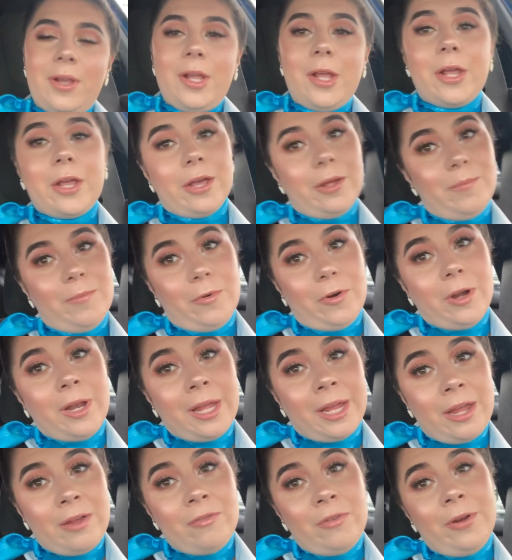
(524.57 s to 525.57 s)
Good
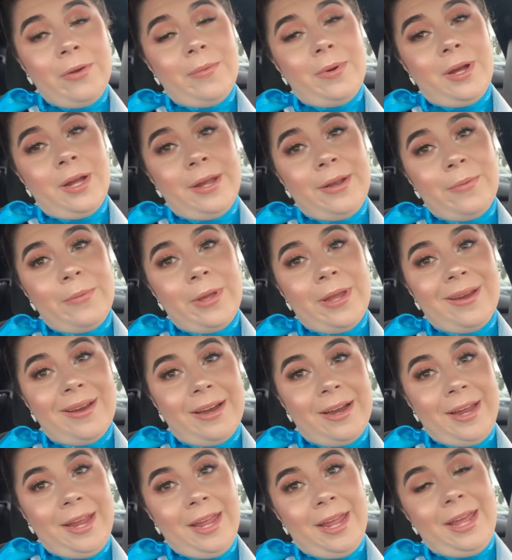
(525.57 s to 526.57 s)
morning, everyone. We
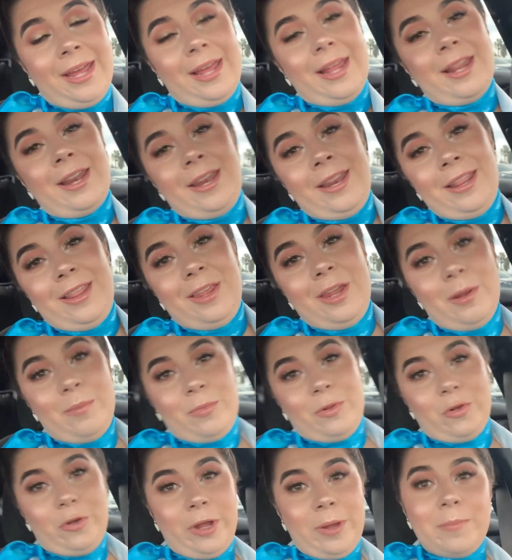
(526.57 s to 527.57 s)
are in the
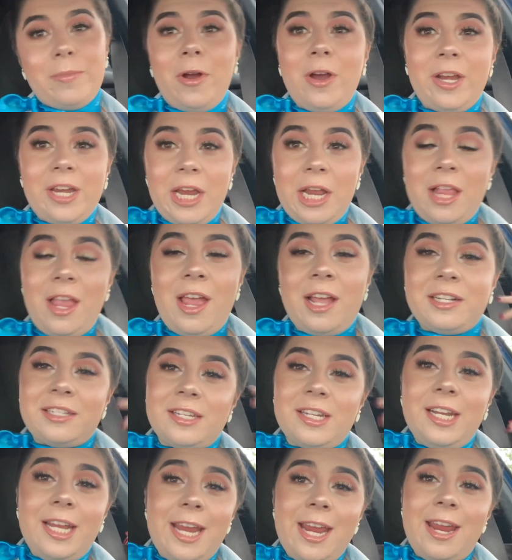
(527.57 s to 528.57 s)
employee parking lot
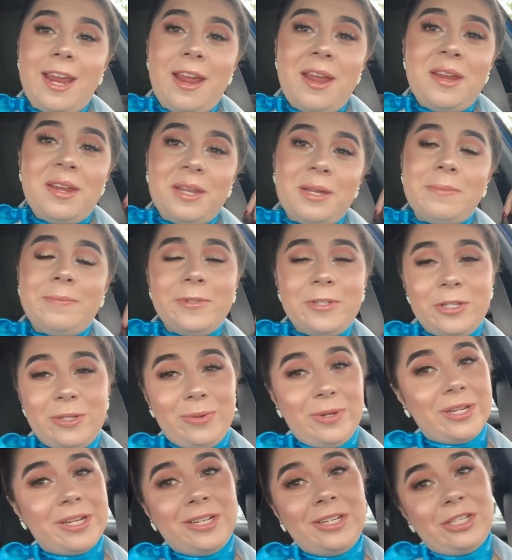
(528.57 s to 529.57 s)
today. I am
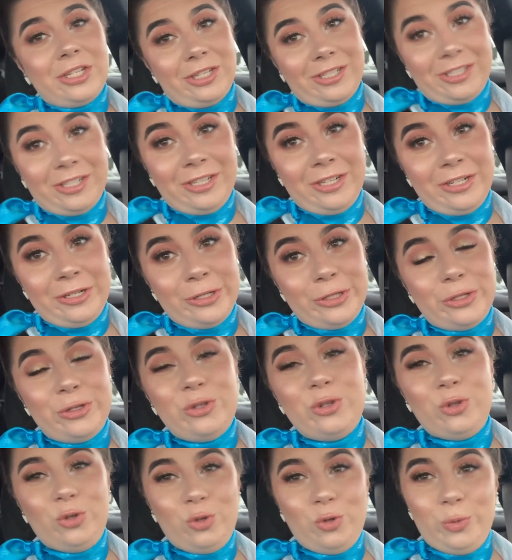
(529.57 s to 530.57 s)
doing a turn
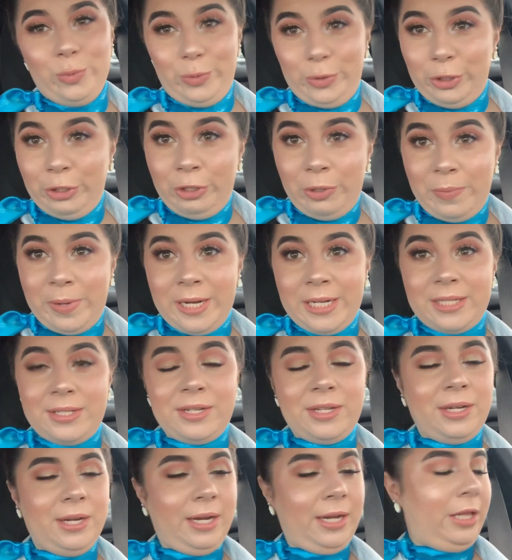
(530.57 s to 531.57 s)
to
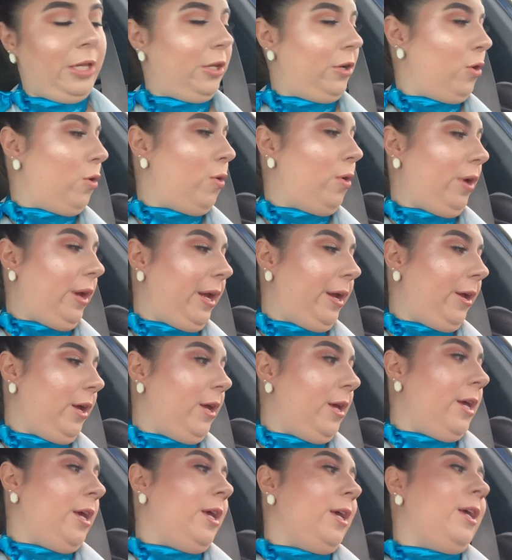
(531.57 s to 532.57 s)
Bloomington, Illinois.
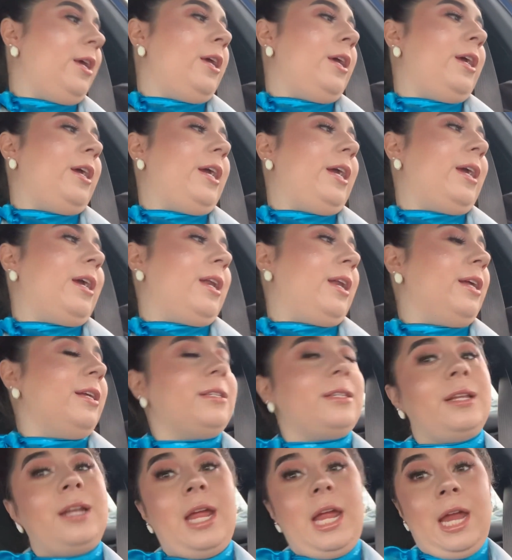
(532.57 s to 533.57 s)
It
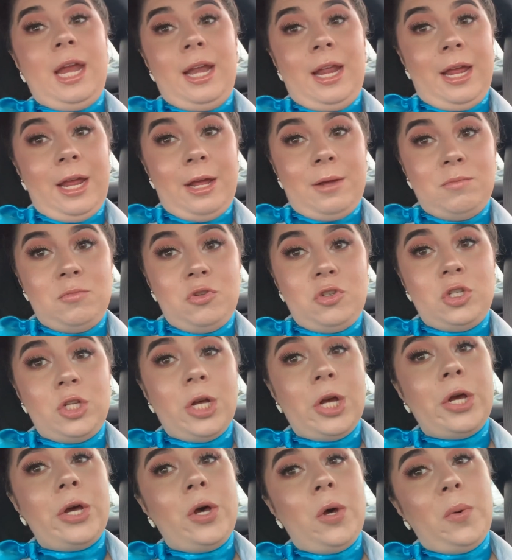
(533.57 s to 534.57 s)
is an 8 a.m.
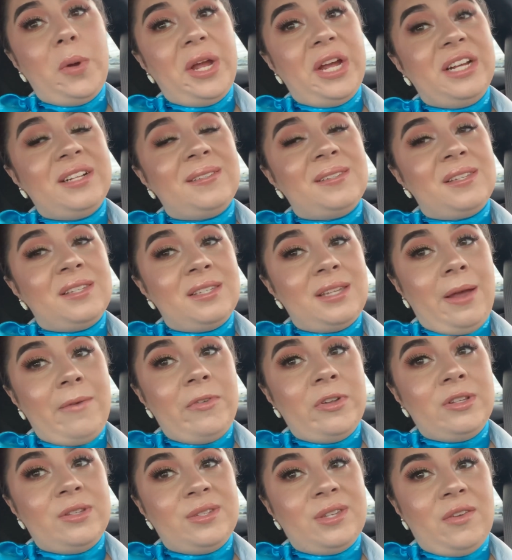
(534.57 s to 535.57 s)
show. It's
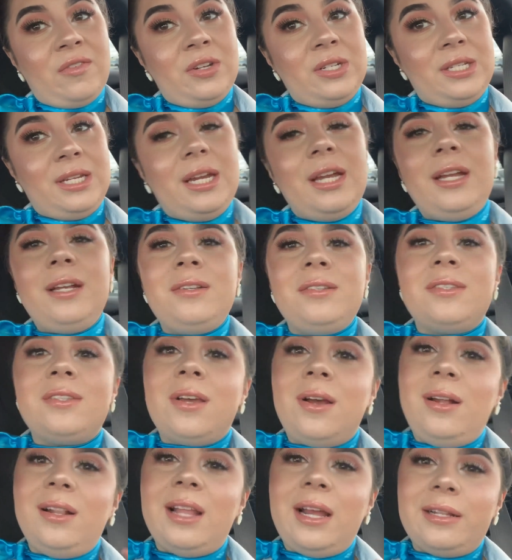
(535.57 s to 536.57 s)
7:17,
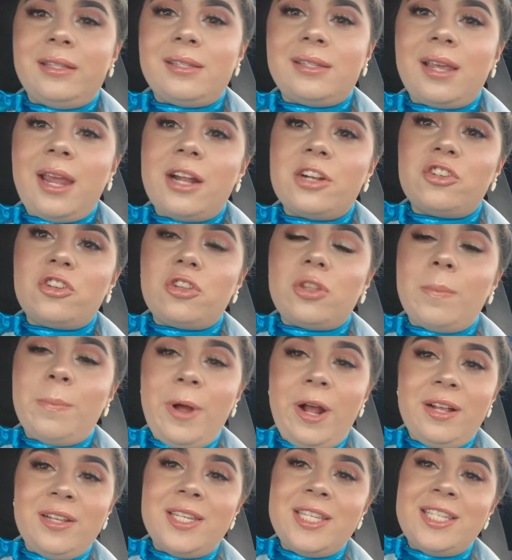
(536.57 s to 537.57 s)
so let's catch the
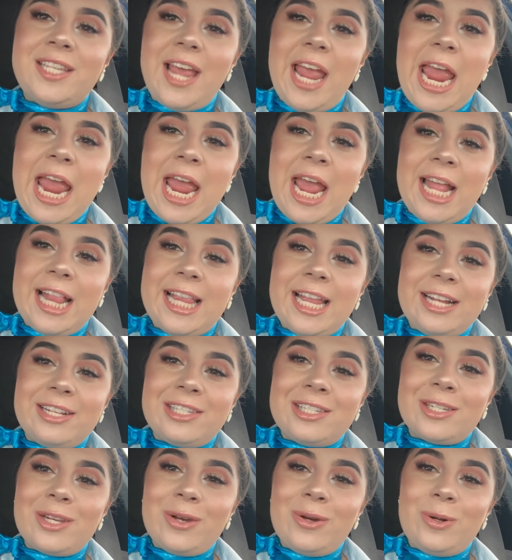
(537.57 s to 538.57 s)
bus and
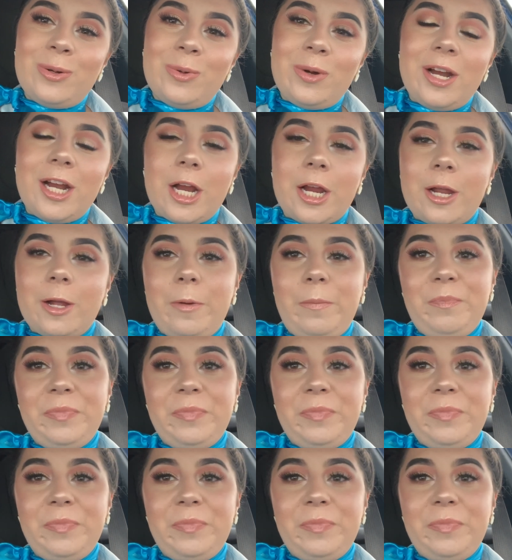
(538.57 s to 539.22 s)
let's go to work.